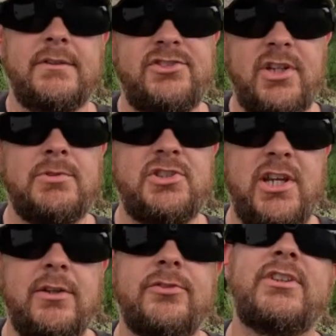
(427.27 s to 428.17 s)
some
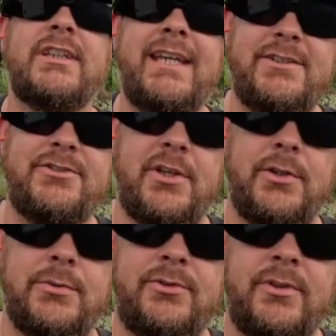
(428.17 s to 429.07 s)
shells catch
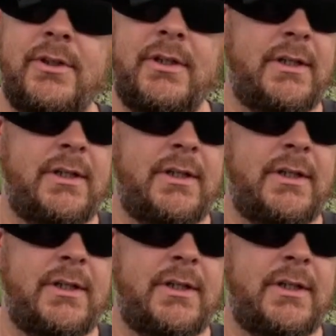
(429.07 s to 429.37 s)
those,